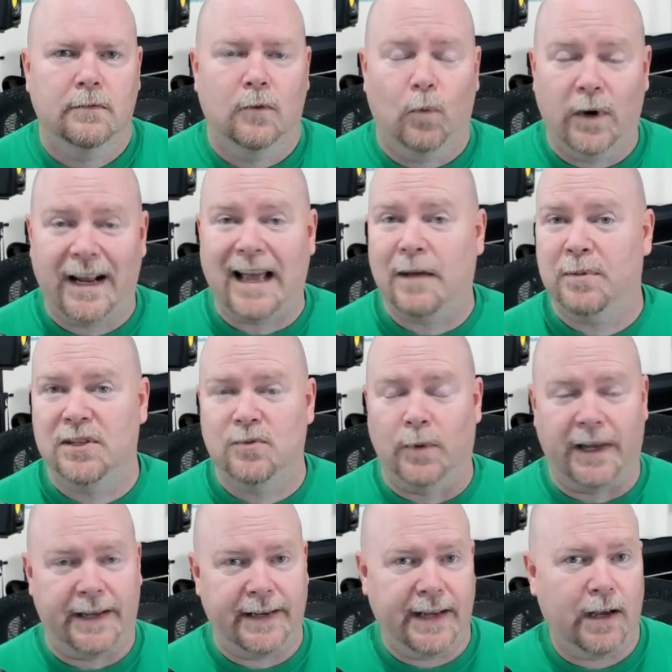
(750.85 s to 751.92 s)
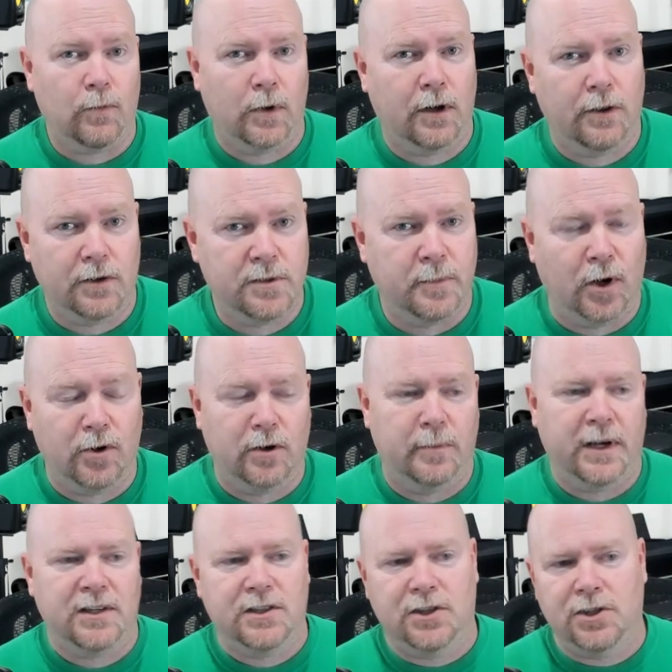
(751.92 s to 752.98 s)
What happens when I get one of those motor
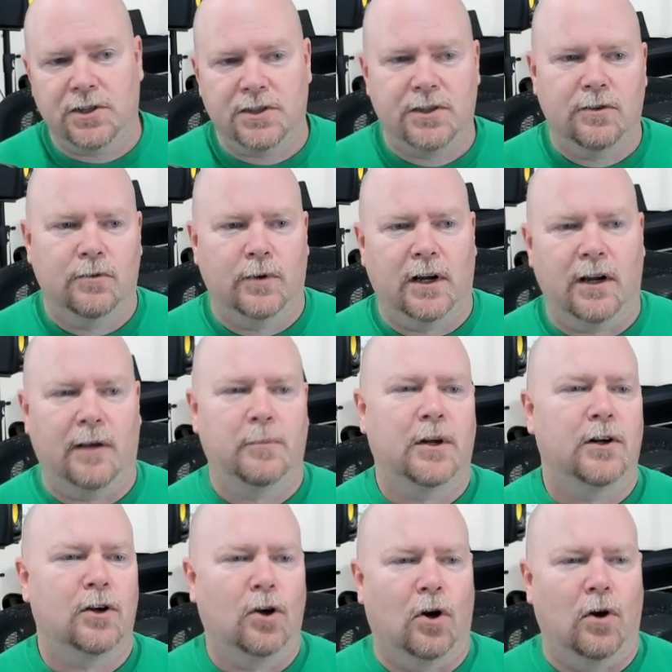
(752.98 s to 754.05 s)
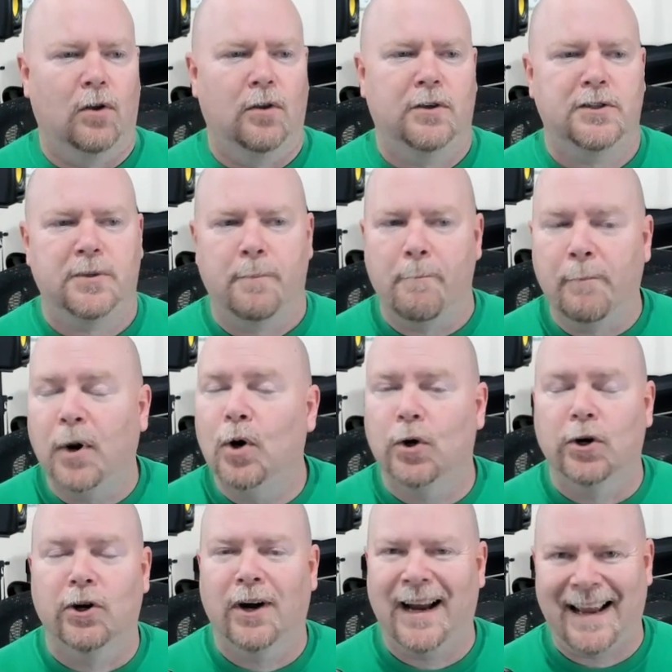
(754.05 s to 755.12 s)
messages? Well, I'm going to call this
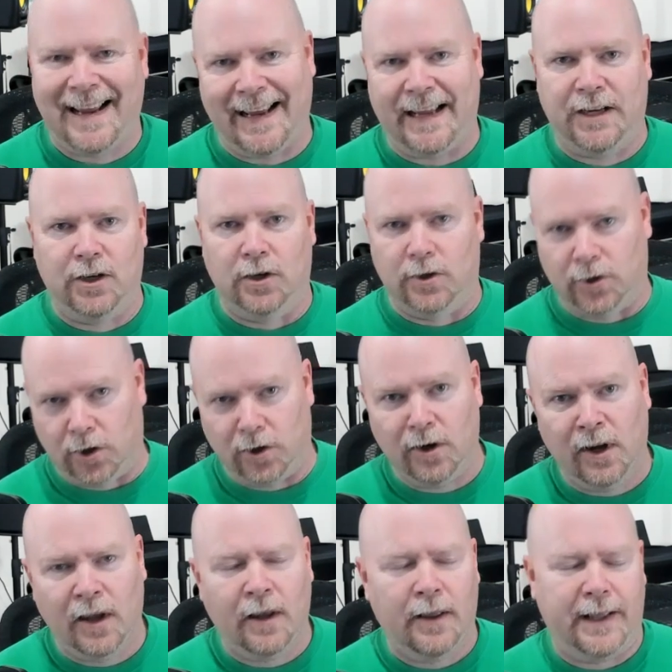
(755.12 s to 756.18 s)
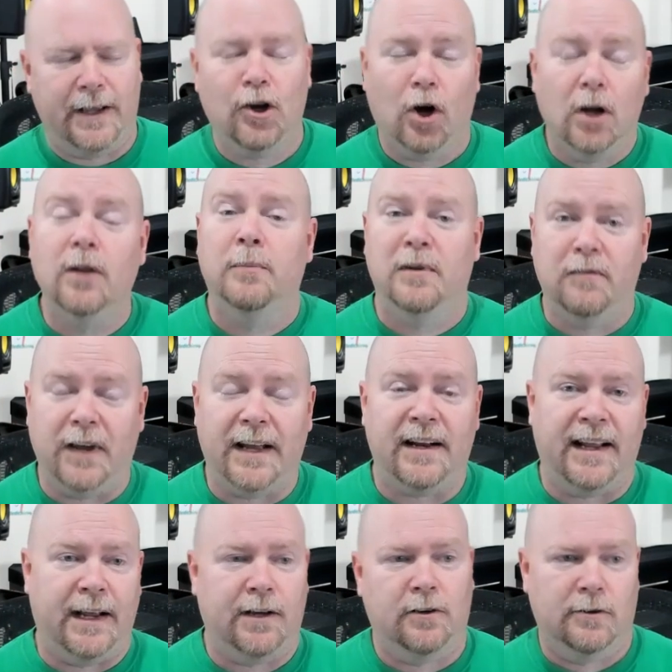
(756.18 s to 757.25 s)
motor handler. They call them event
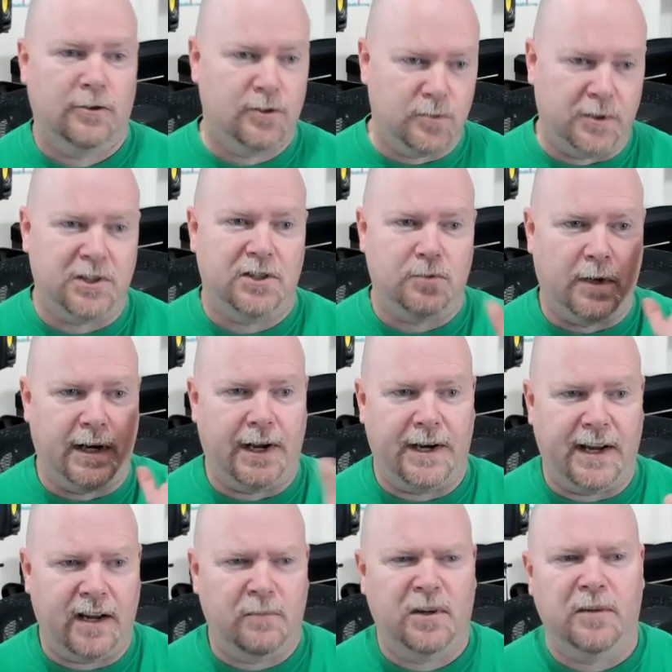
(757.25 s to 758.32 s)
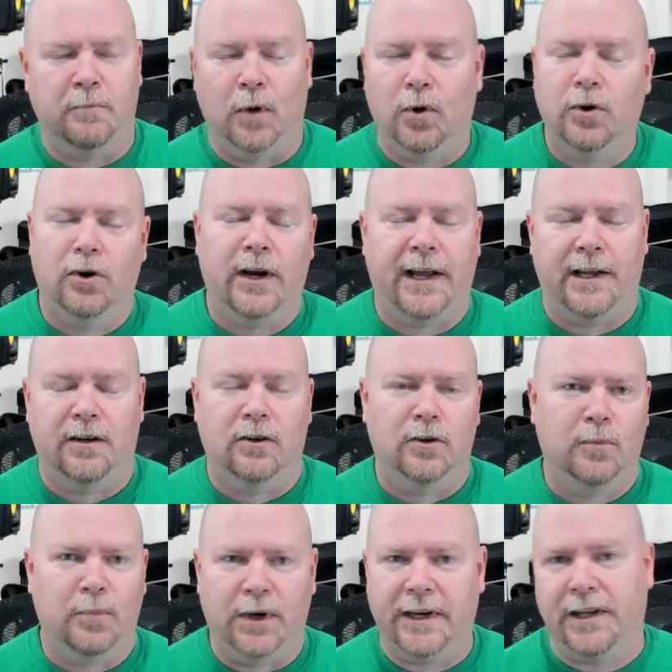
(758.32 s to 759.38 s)
handlers, which is why I named it motor handler,
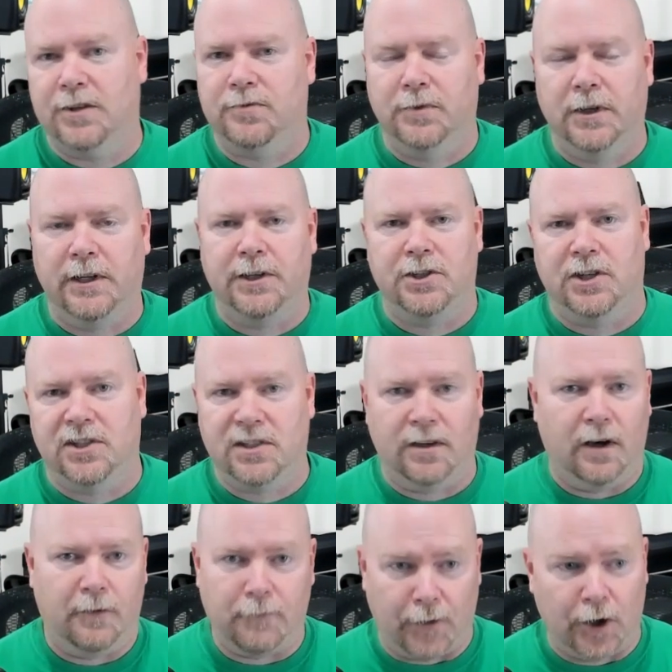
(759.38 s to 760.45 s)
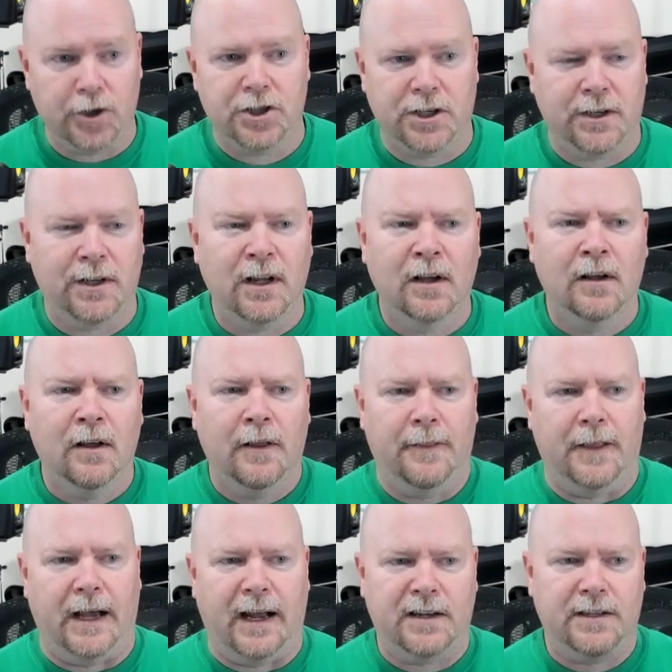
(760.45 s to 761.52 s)
but it's really just a function
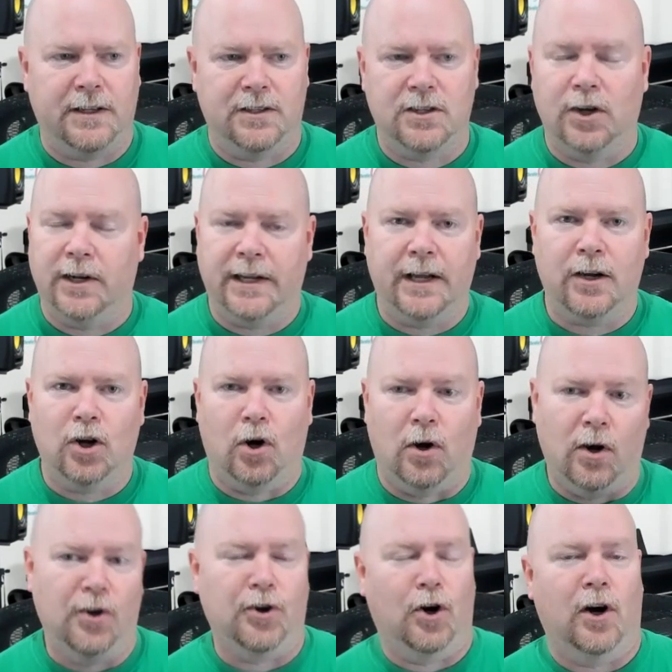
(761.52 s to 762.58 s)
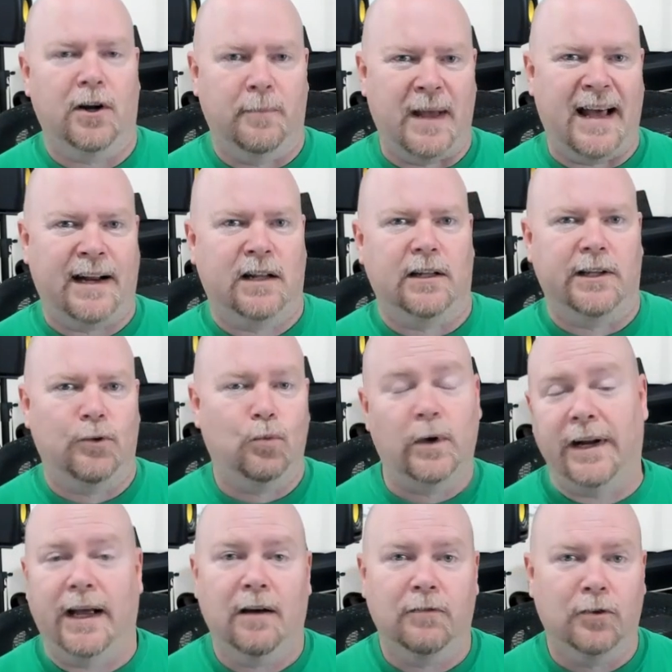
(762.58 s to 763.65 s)
that is going to get called automatically
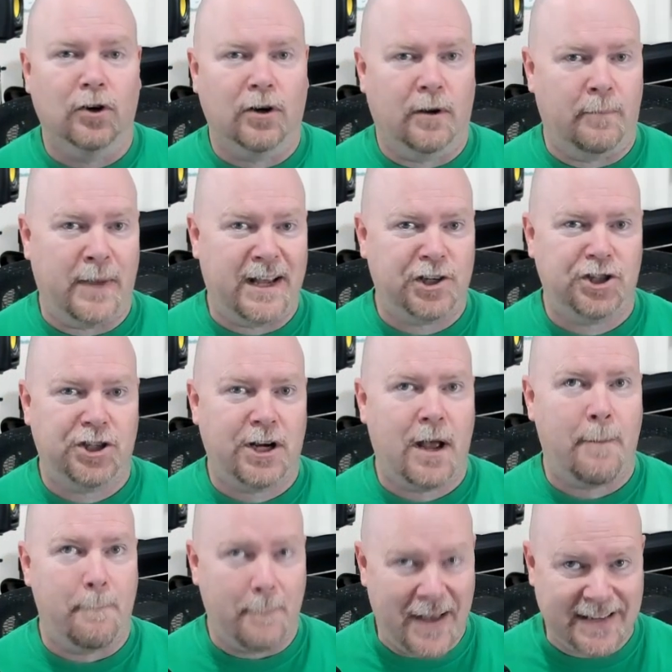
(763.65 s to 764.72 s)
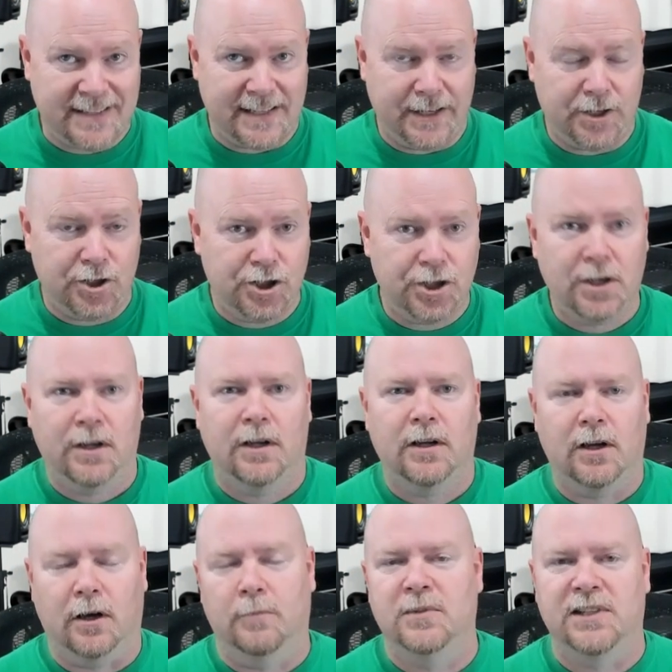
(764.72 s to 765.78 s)
whenever a mesh message
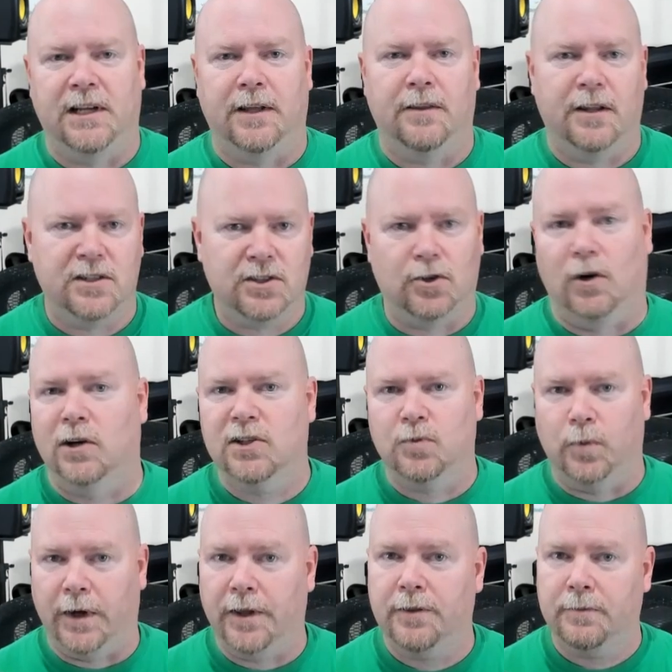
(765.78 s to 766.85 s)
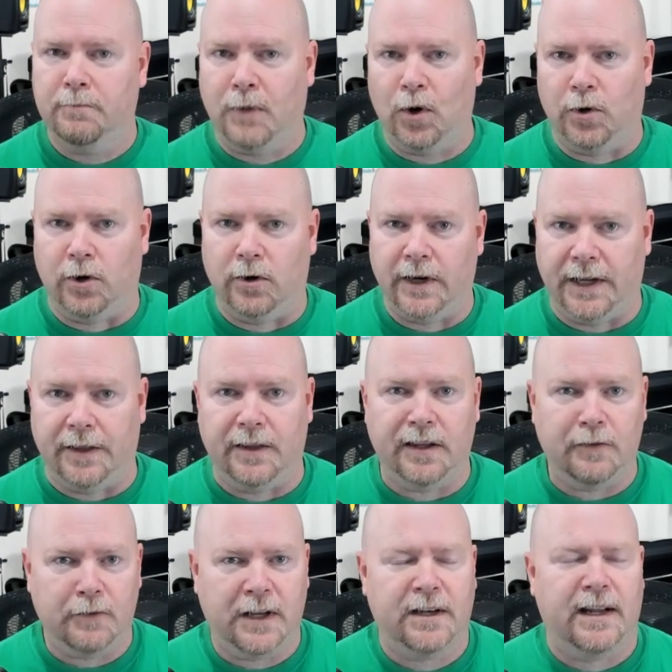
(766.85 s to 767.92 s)
comes in that starts with motor in
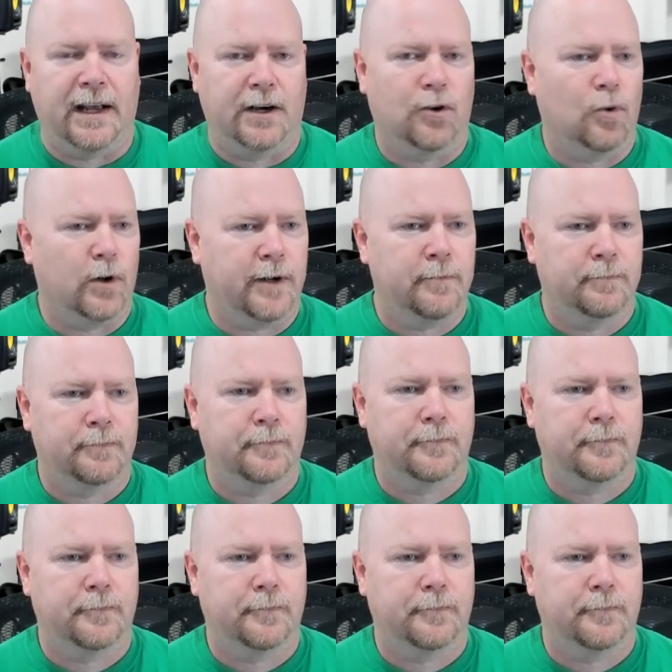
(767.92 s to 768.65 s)
the event category.